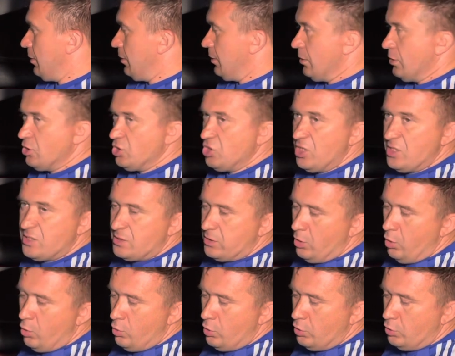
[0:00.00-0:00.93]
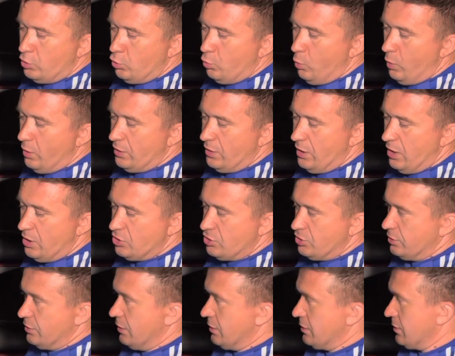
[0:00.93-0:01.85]
It just loaded to
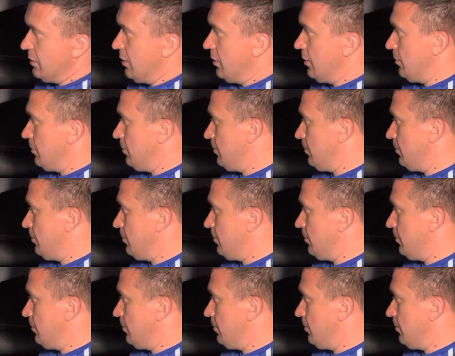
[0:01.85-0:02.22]
100, that's it.